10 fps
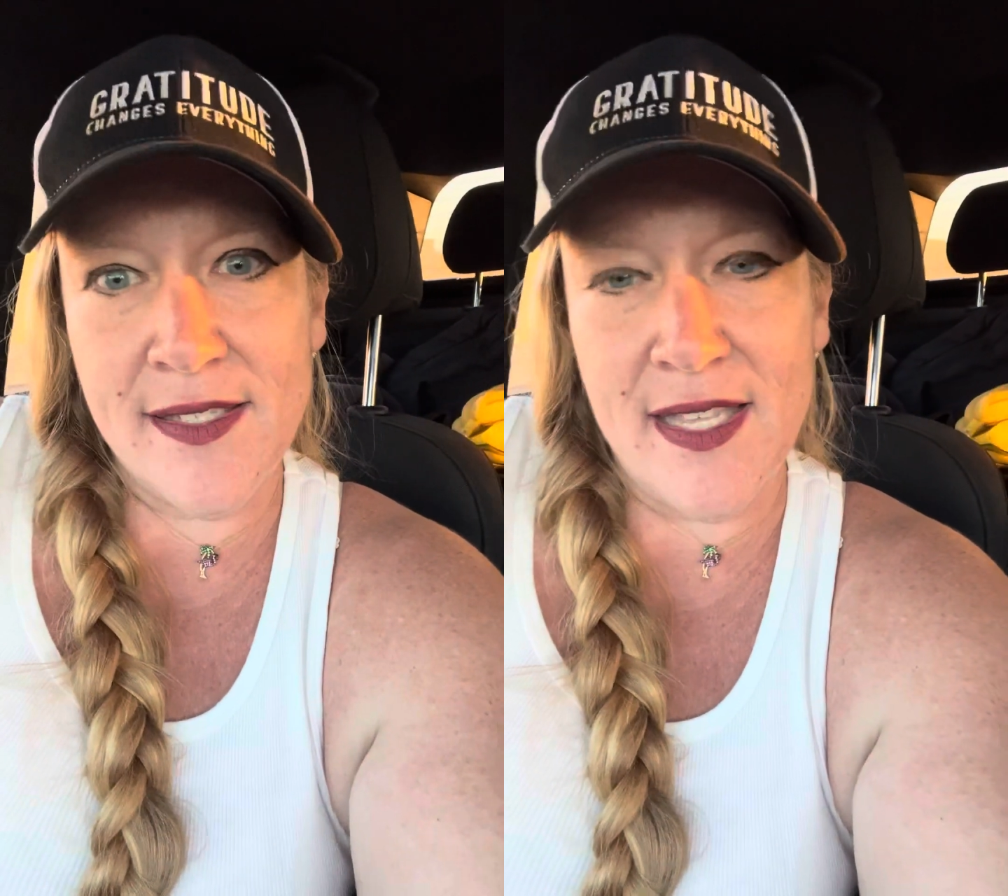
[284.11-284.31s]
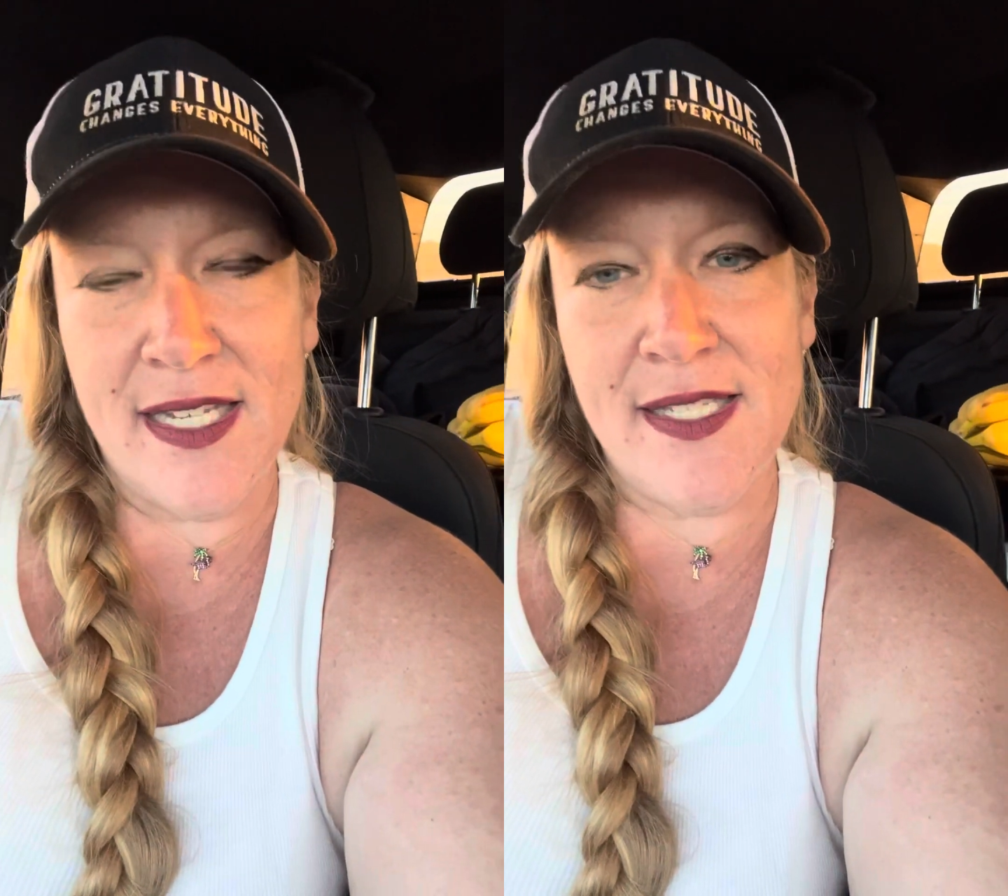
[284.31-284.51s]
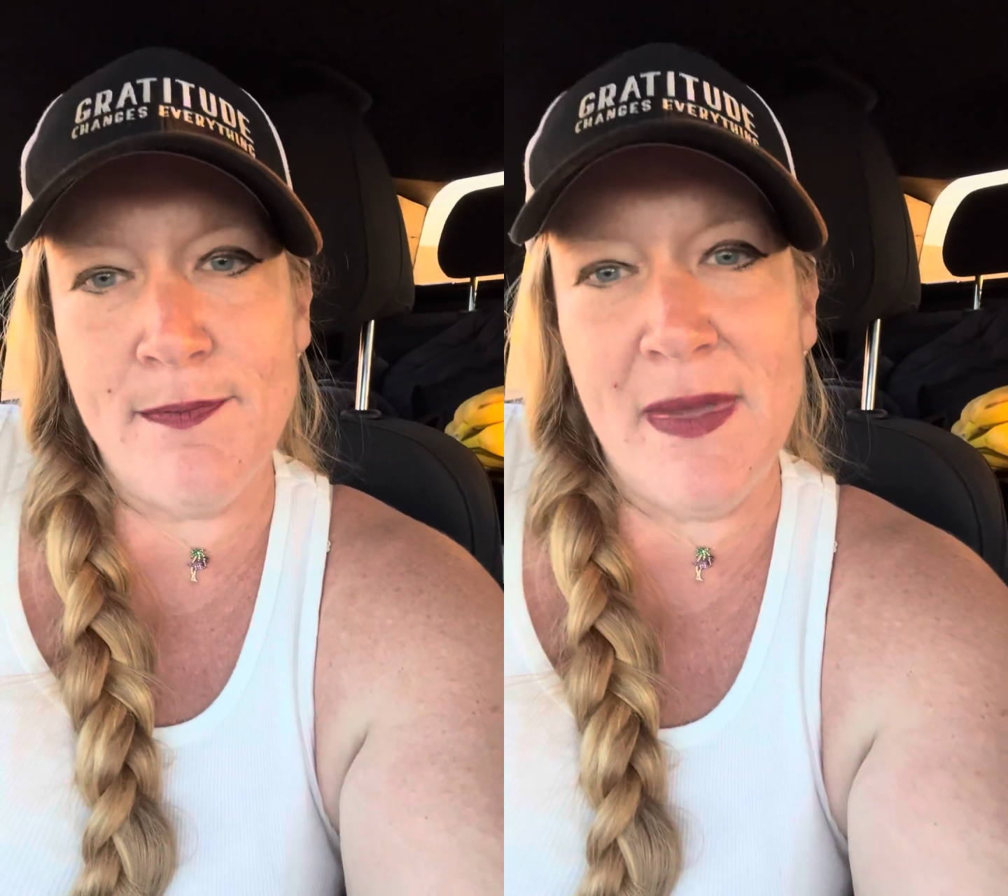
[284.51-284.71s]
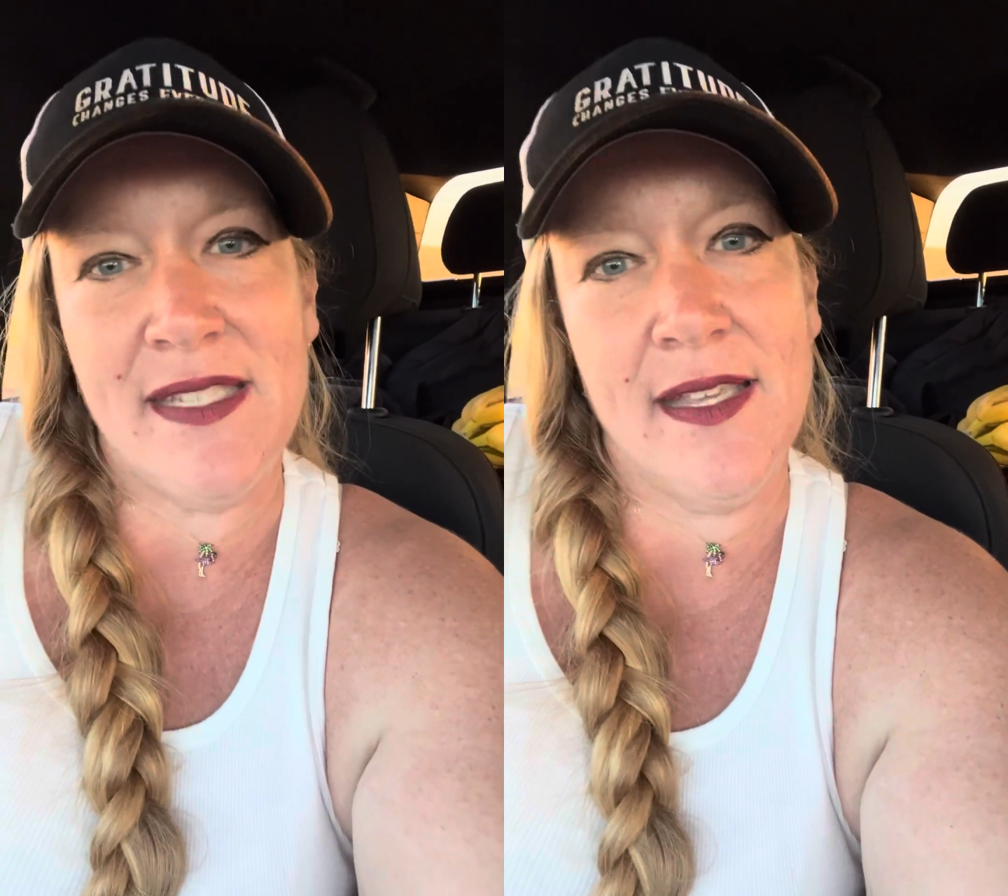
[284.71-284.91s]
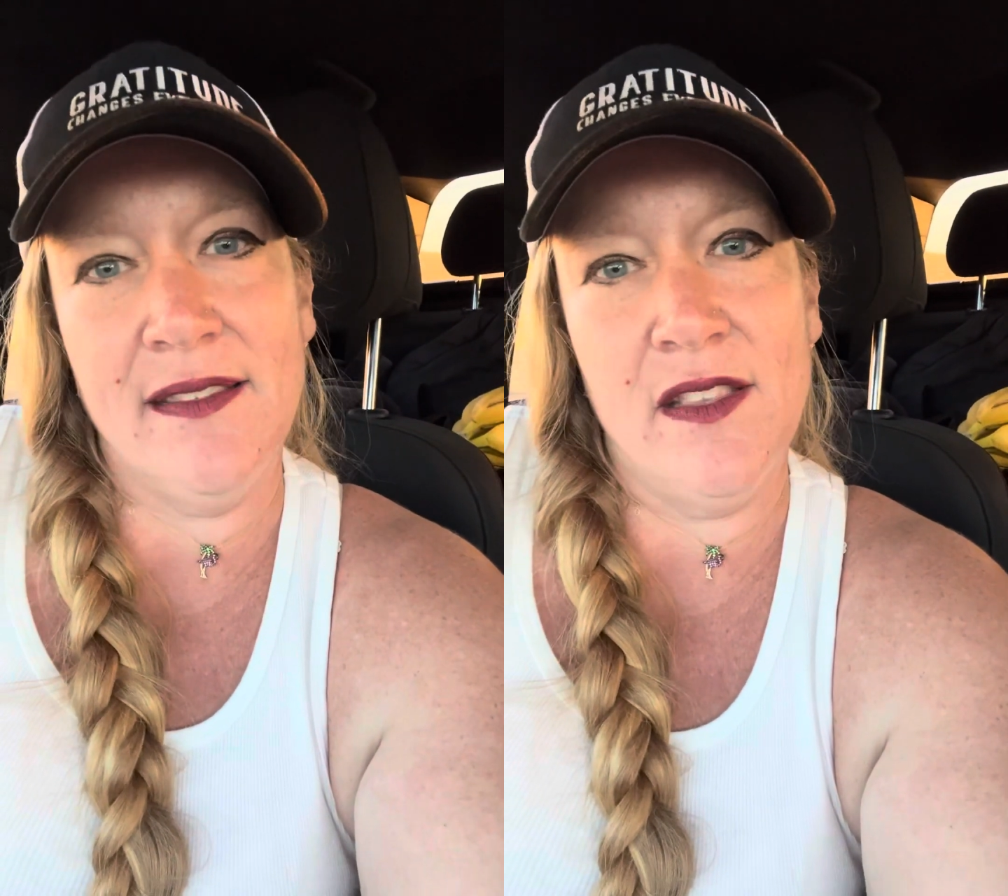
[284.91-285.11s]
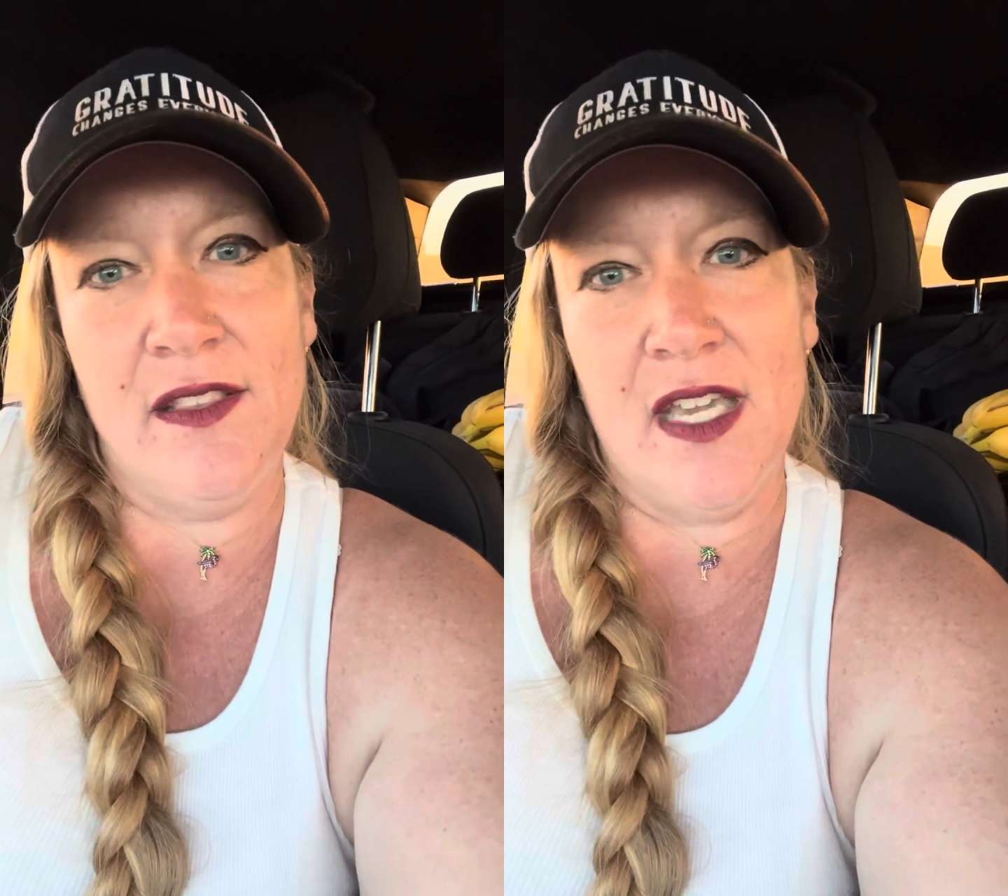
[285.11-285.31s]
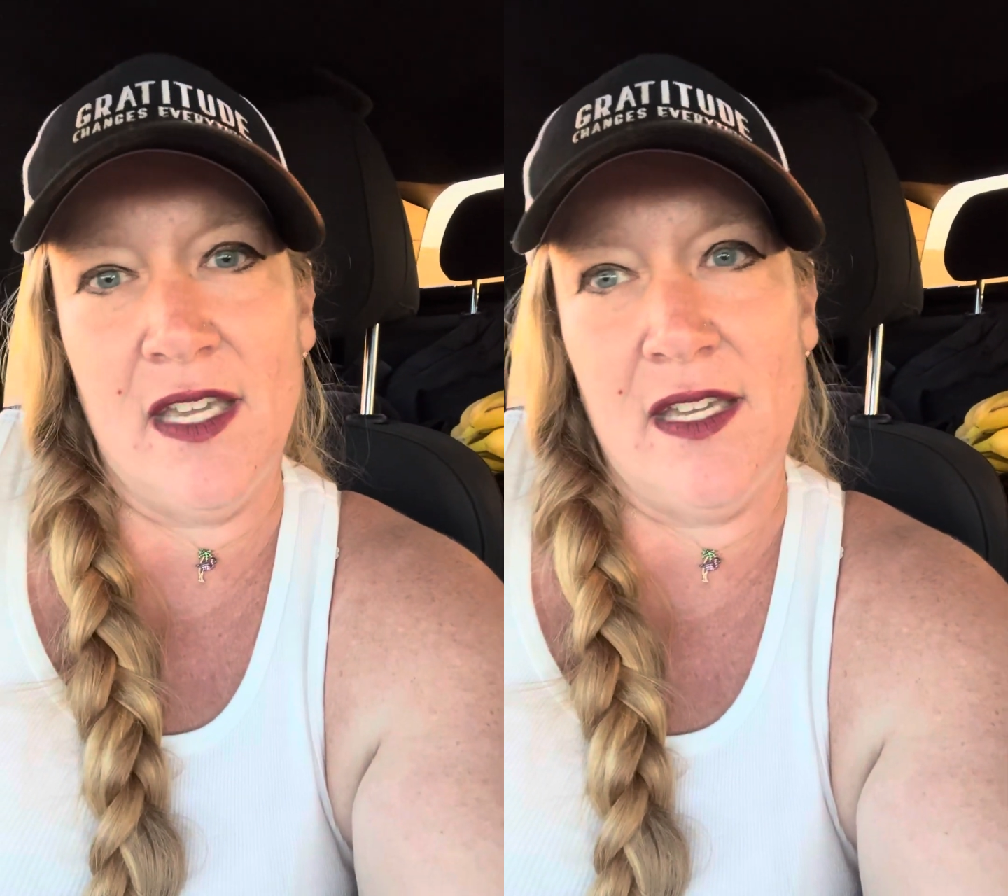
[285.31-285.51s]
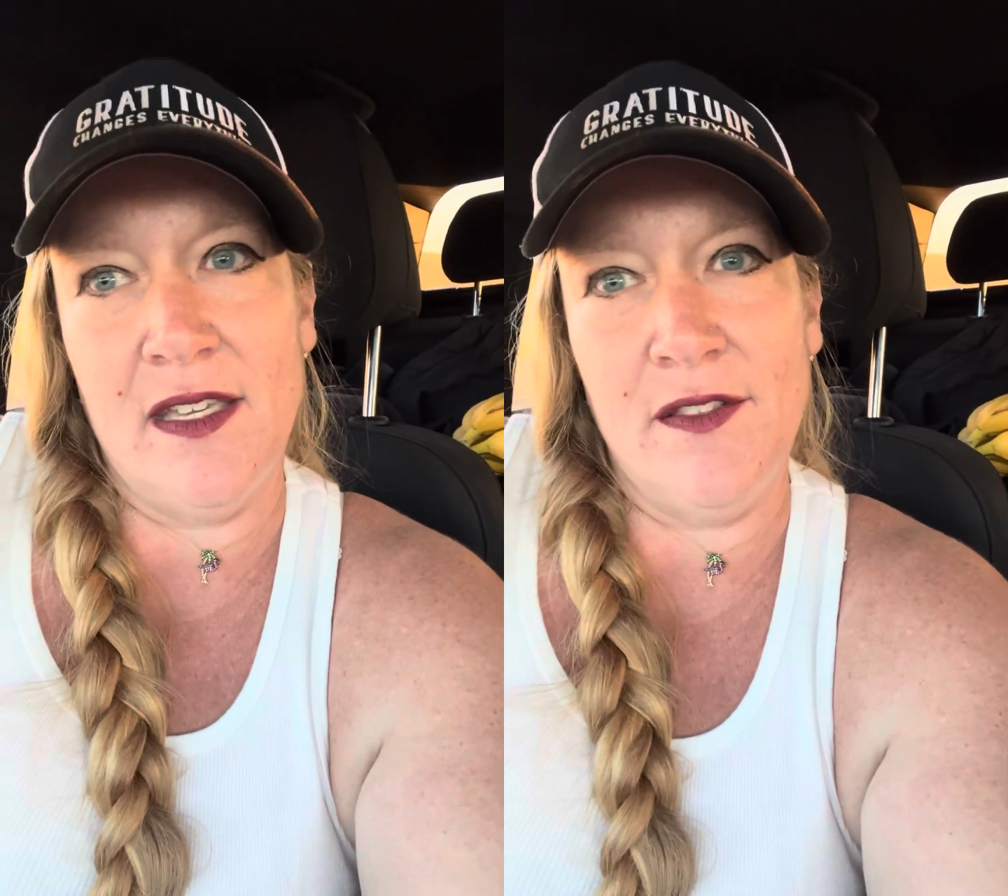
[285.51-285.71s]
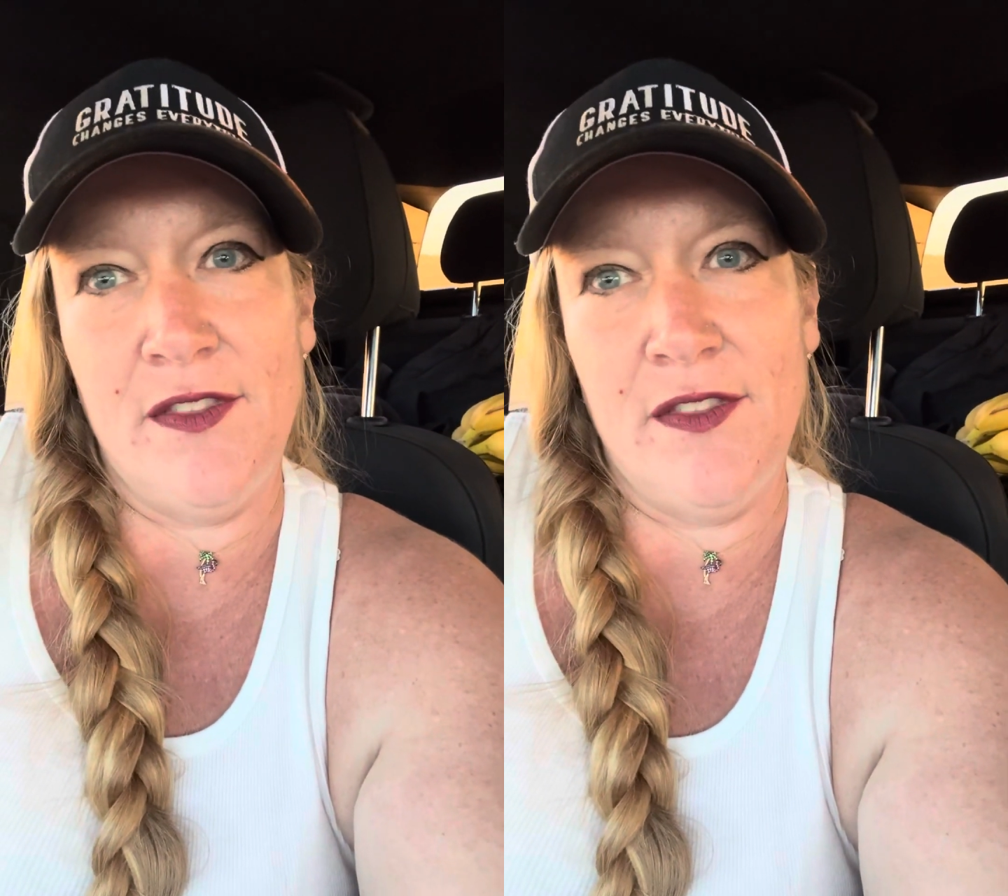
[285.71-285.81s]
that is missing the